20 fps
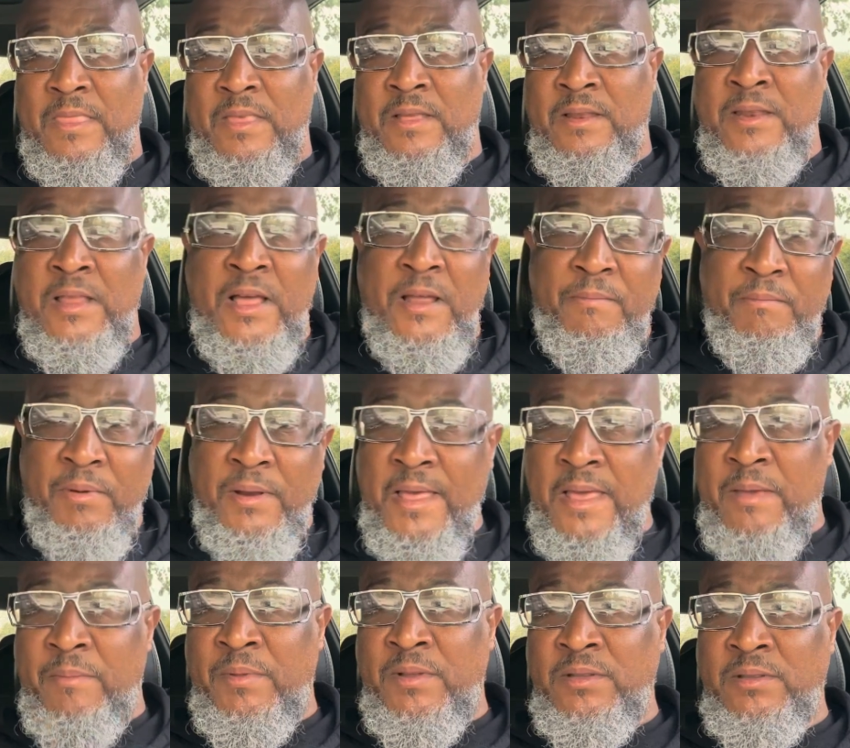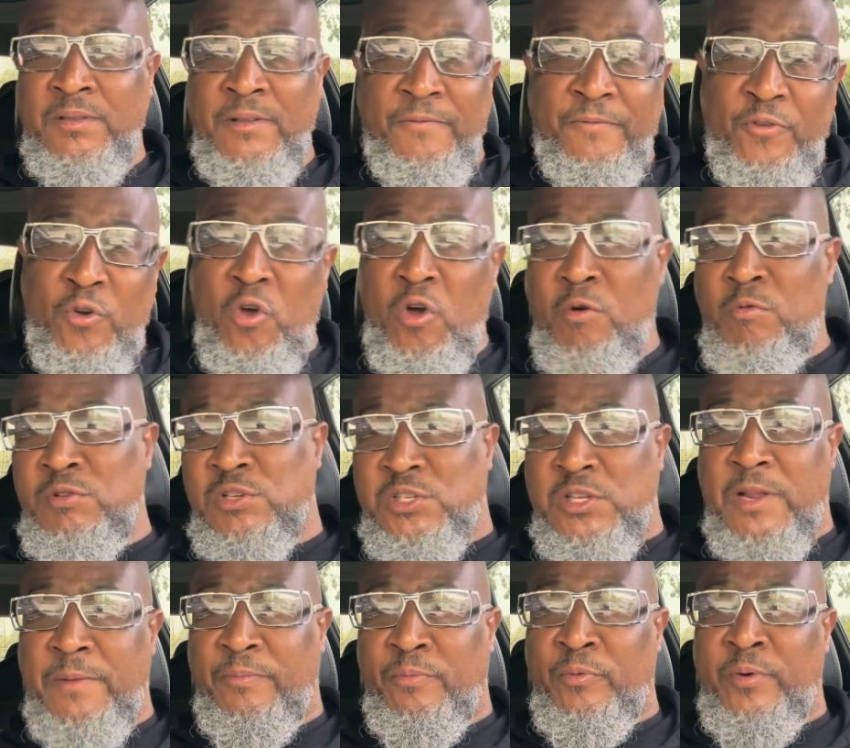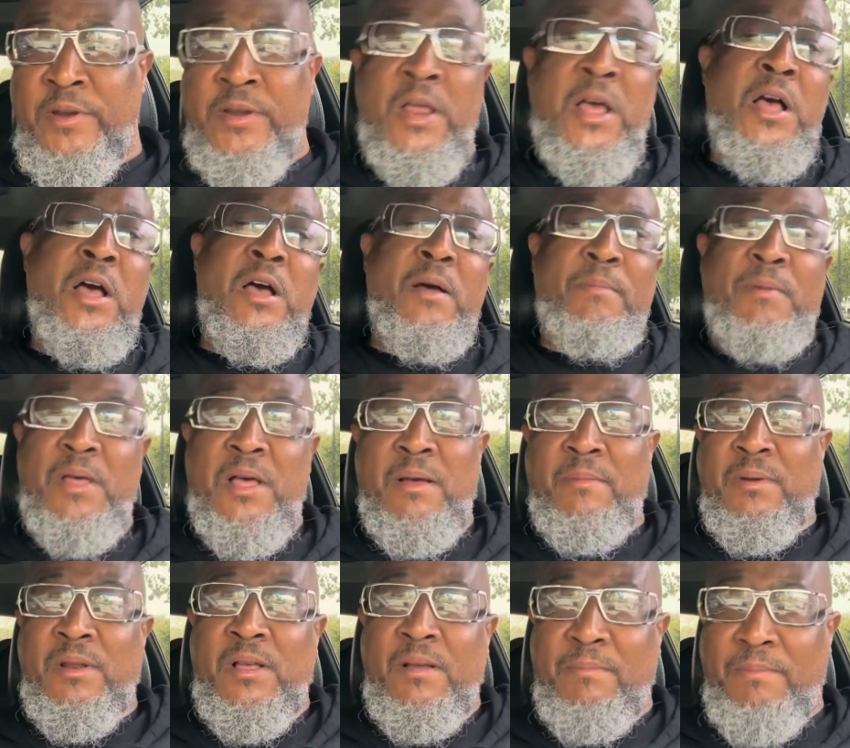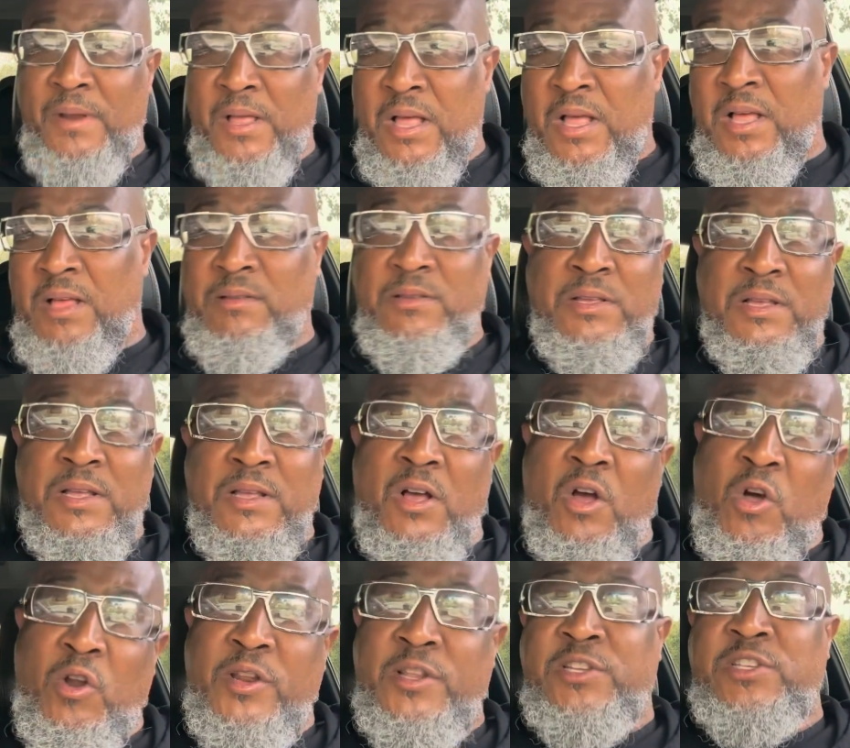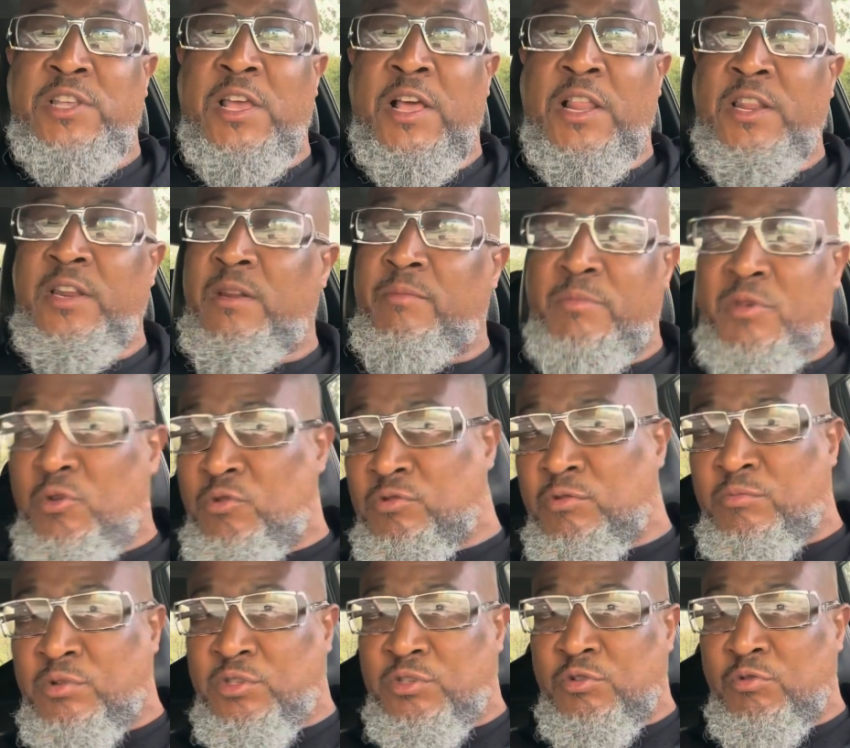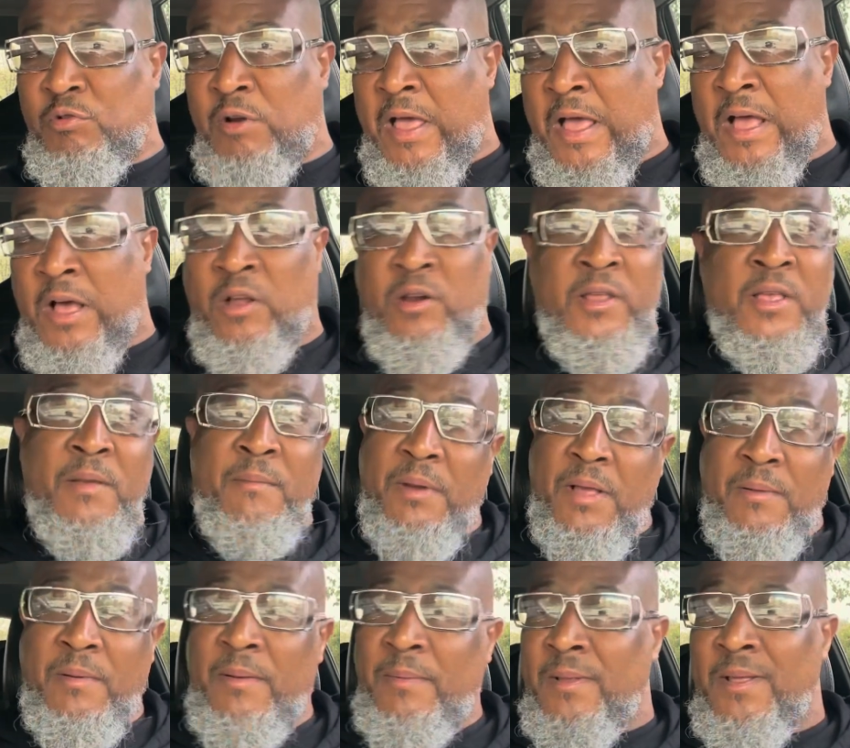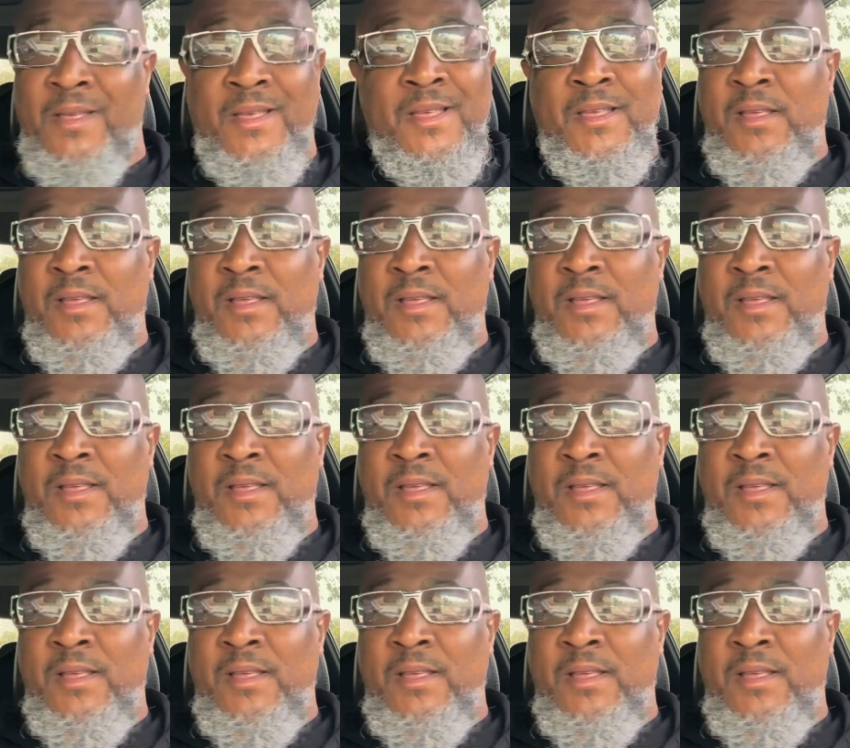Not blaming, the floor was slippery, nah, blah, blah, blah, you know, all this yelling, the music was too loud, blah, blah, blah.